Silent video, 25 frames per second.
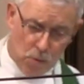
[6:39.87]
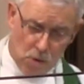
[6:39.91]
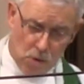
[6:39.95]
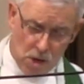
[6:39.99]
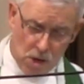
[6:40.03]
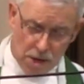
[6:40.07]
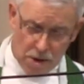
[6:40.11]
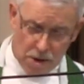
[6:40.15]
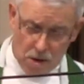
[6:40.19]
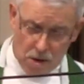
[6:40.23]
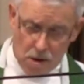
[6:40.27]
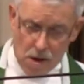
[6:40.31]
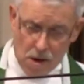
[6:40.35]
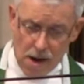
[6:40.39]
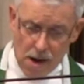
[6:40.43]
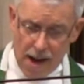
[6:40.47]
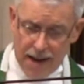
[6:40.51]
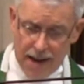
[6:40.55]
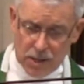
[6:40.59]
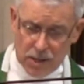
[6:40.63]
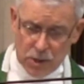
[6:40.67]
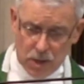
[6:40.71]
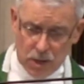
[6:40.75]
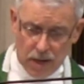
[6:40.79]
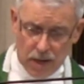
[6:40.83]
water, or
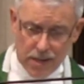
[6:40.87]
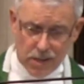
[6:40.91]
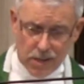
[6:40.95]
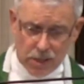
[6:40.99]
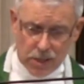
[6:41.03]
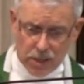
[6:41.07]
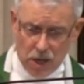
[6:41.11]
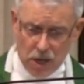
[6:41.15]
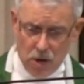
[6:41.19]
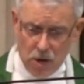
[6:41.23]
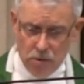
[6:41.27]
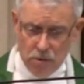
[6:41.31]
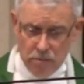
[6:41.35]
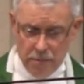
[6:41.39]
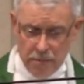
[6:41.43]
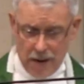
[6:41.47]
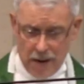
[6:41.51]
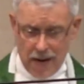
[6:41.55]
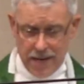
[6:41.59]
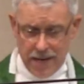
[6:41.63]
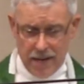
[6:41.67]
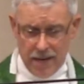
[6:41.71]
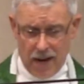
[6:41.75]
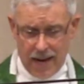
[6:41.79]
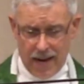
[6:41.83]
actually sown
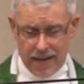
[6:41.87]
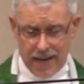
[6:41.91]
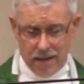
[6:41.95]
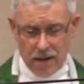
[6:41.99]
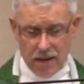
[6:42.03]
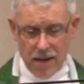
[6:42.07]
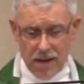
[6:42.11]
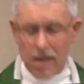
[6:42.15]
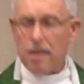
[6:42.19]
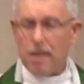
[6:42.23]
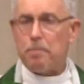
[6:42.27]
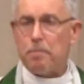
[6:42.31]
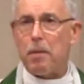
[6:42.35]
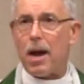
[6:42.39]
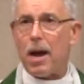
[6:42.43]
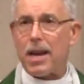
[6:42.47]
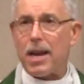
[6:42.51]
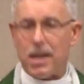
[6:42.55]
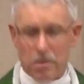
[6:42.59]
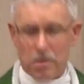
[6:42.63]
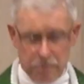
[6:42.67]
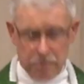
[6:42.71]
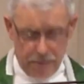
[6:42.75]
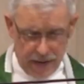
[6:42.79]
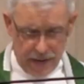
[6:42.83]
by night by
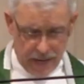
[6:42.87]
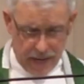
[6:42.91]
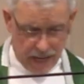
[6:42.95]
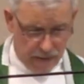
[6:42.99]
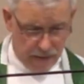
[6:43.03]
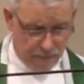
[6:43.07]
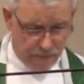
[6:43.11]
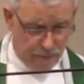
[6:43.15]
competing